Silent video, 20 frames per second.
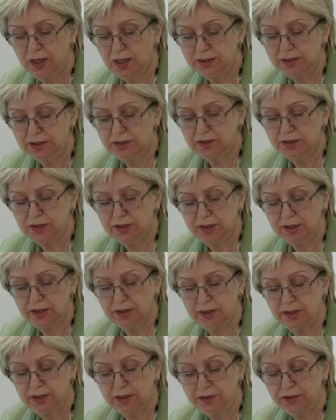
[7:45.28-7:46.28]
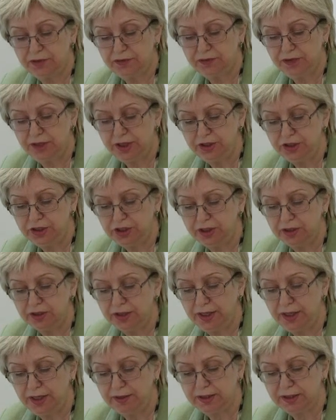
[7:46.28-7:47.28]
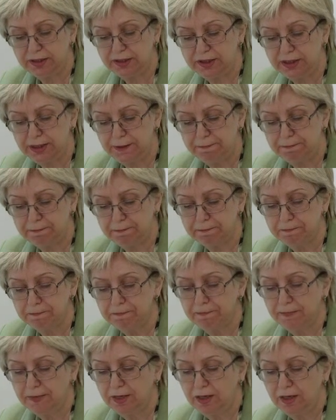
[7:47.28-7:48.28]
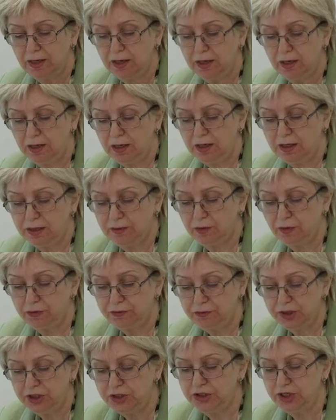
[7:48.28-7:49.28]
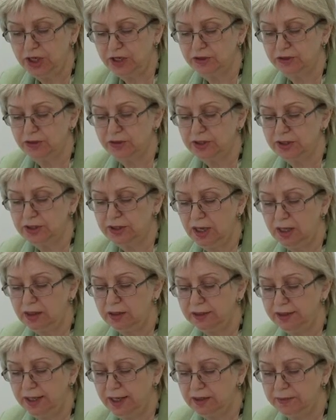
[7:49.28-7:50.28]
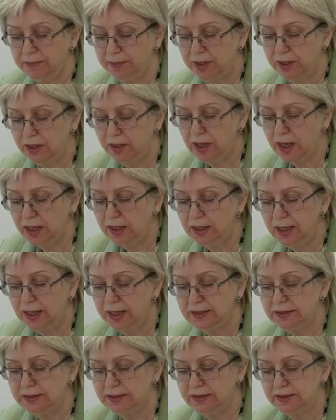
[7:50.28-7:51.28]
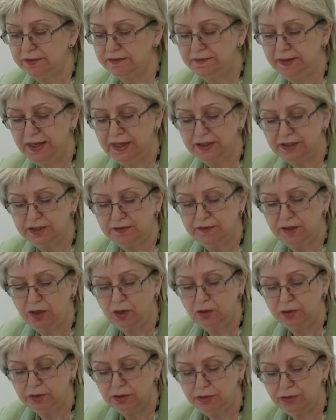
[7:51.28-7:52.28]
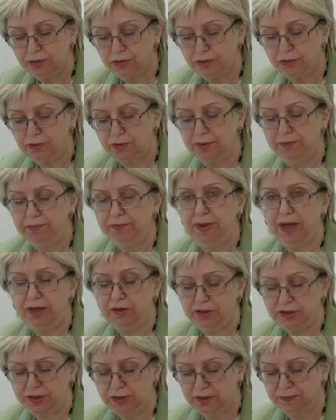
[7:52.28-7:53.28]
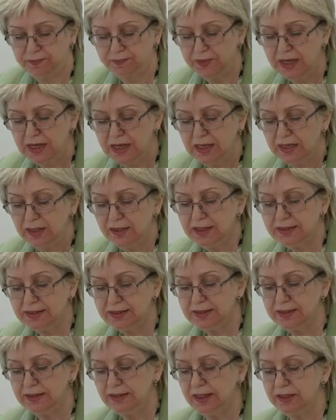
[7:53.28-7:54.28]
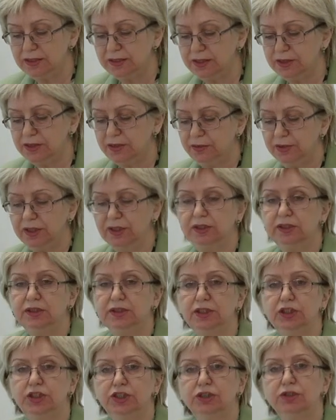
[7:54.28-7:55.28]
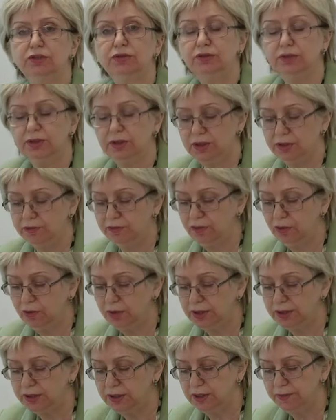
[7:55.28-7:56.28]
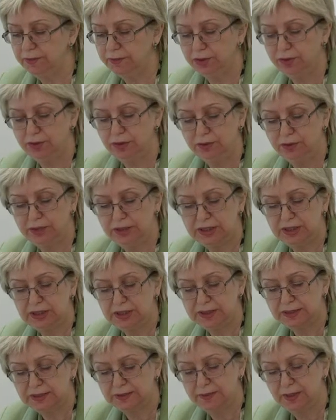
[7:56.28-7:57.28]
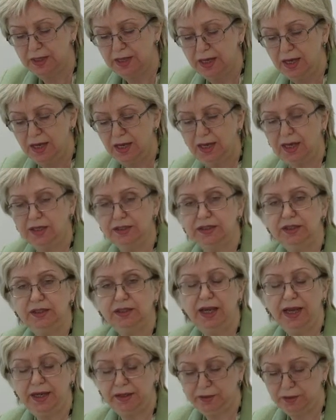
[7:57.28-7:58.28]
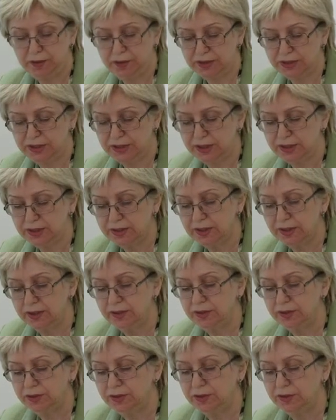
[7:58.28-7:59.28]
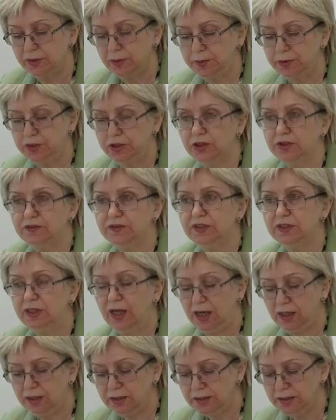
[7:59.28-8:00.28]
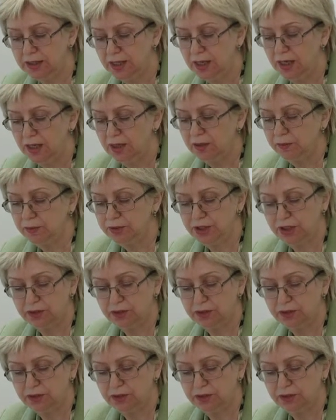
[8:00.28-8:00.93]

since the differential character of each ethnostyle can be highlighted effectively only through comparison. This is a necessary condition to avoid ambiguities and inaccuracies in the description of styles, which